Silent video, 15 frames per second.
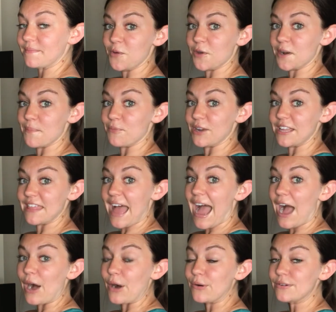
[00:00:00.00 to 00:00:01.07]
You want to breathe
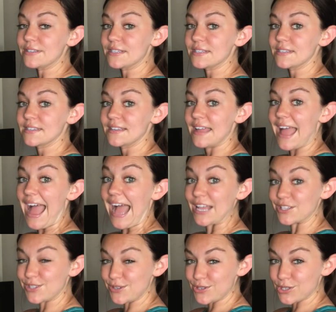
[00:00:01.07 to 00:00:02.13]
out
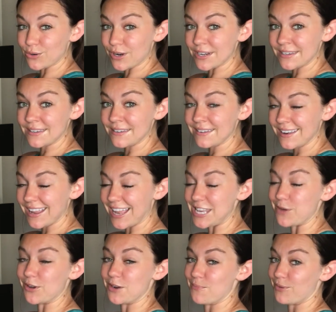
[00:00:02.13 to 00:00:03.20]
as you shorten, and
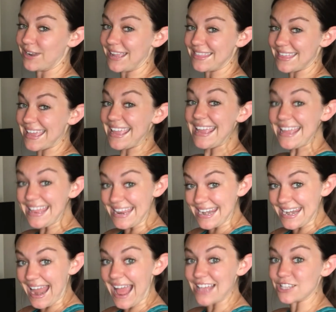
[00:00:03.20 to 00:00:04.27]
you want to breathe
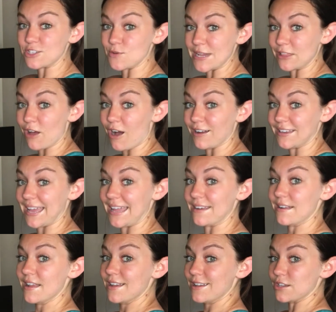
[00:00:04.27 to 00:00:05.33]
in as you elongate.
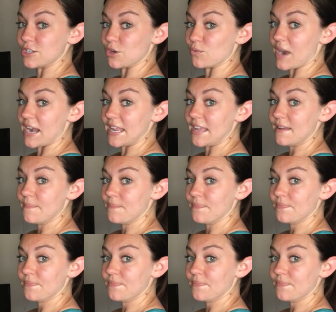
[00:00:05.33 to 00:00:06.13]
So ready?